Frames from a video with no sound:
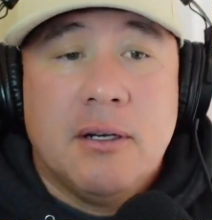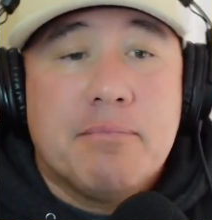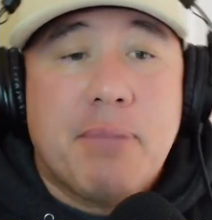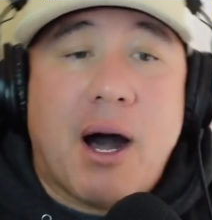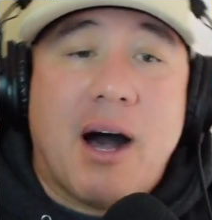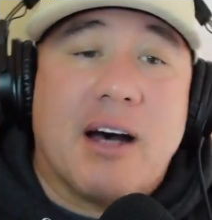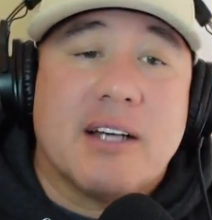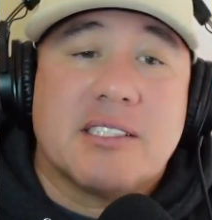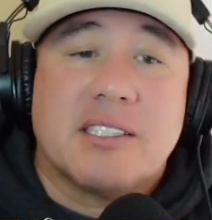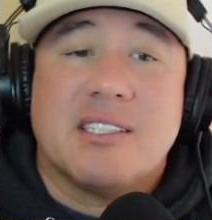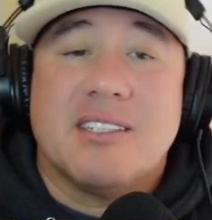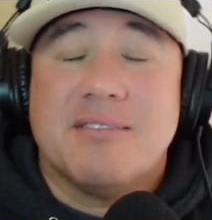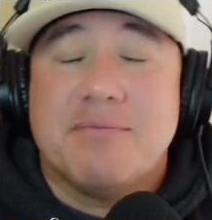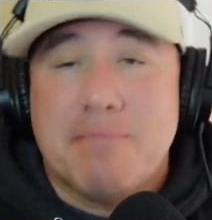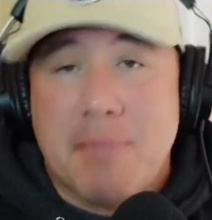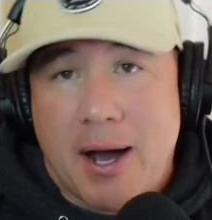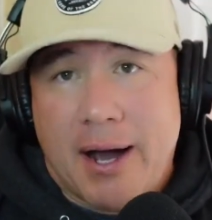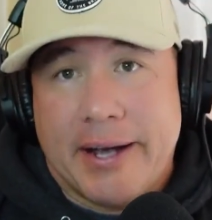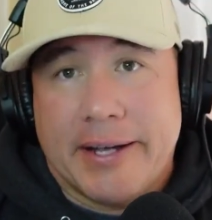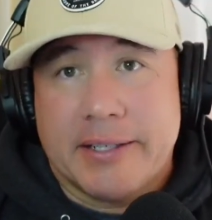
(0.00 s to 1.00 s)
positive
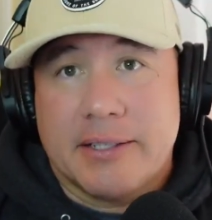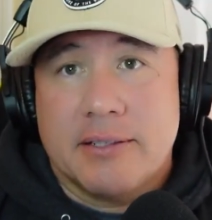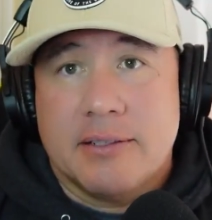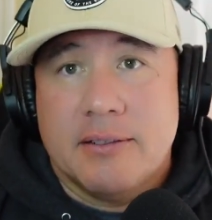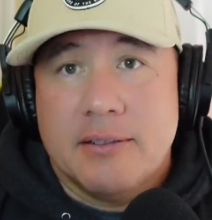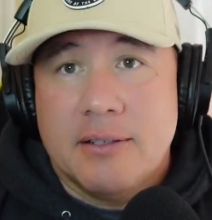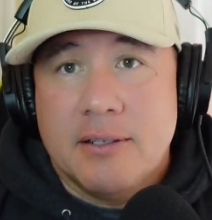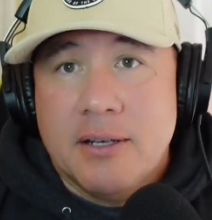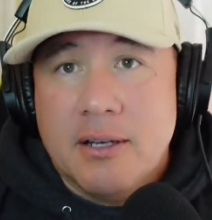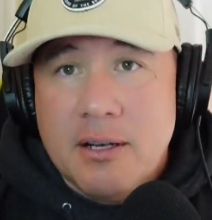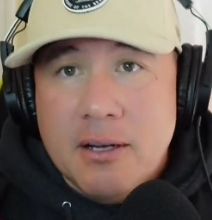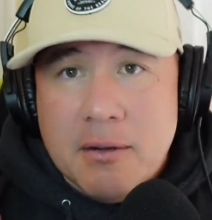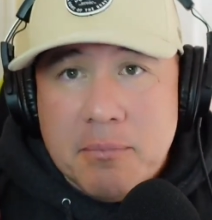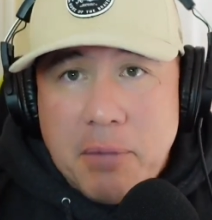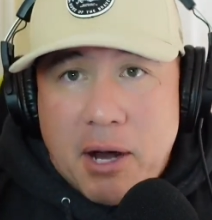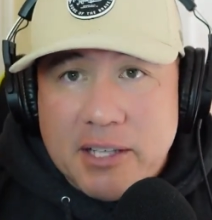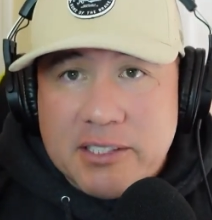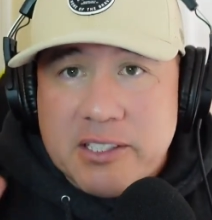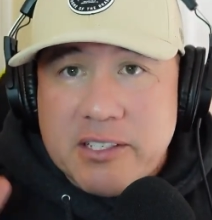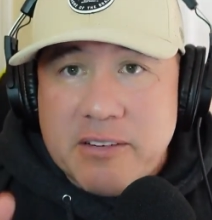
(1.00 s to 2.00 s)
mind.
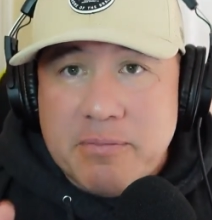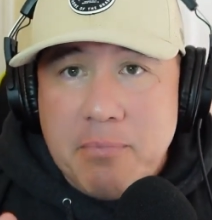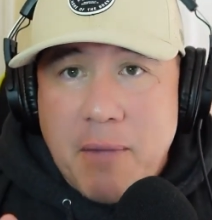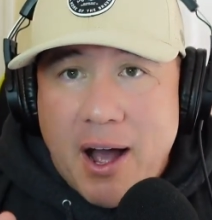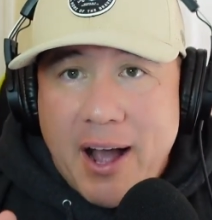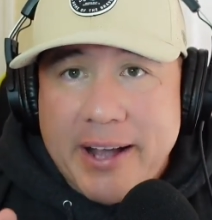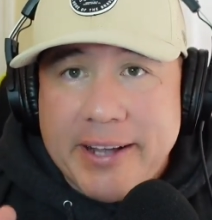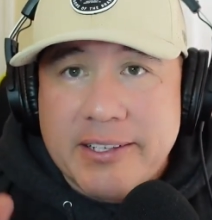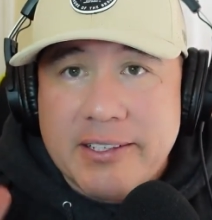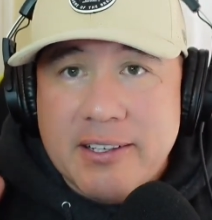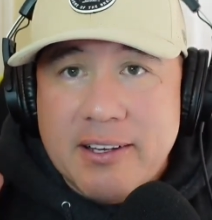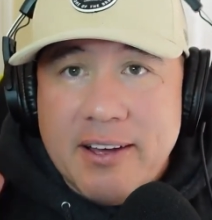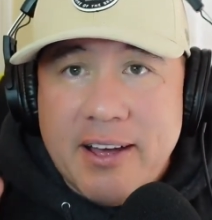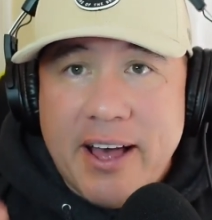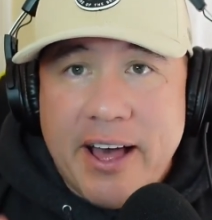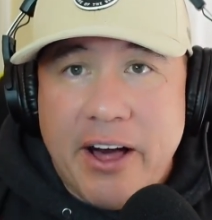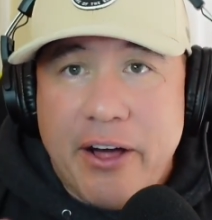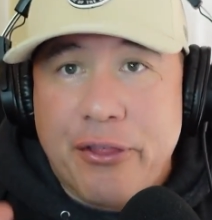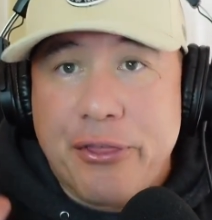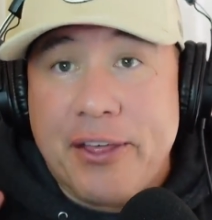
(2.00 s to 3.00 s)
Positive mind,
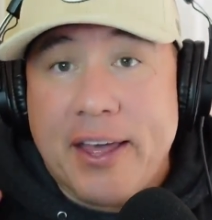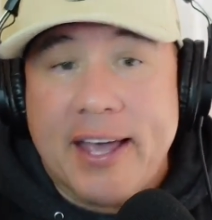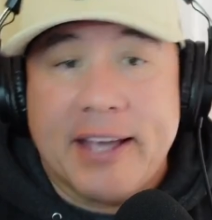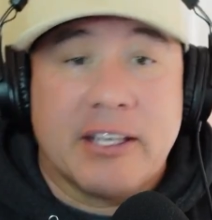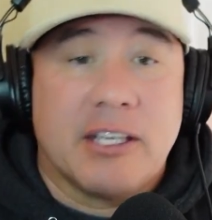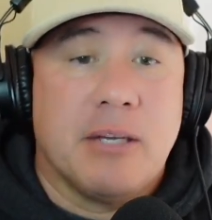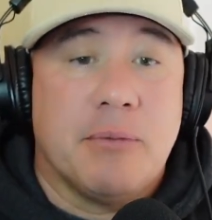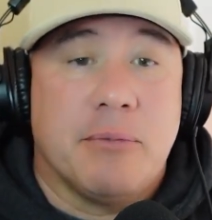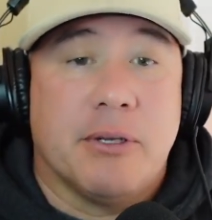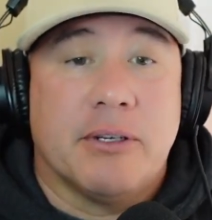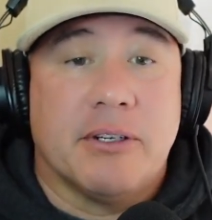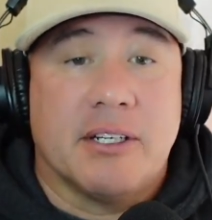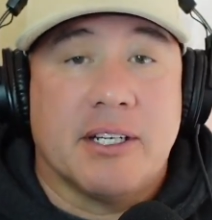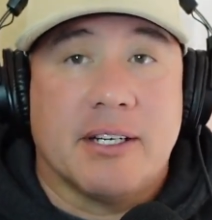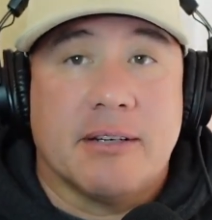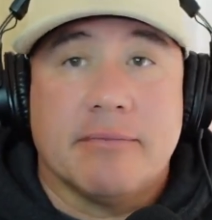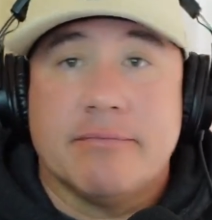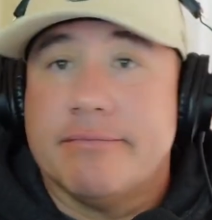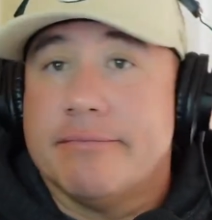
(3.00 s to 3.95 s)
health, and community.